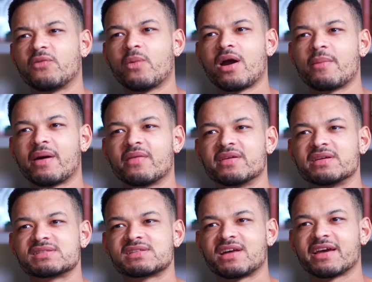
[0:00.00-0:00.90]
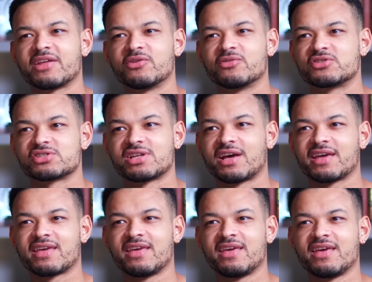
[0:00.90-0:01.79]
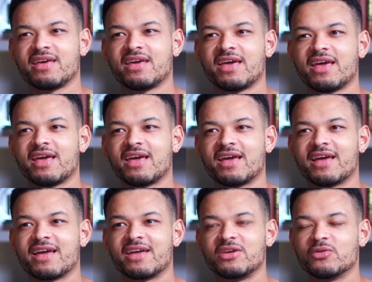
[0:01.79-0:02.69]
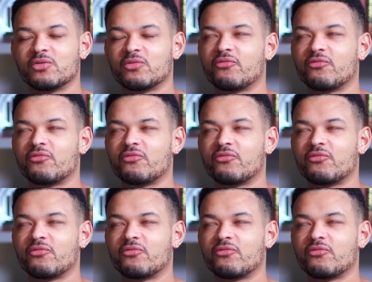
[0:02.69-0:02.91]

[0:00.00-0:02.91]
aware about this, like, and you're just like, you're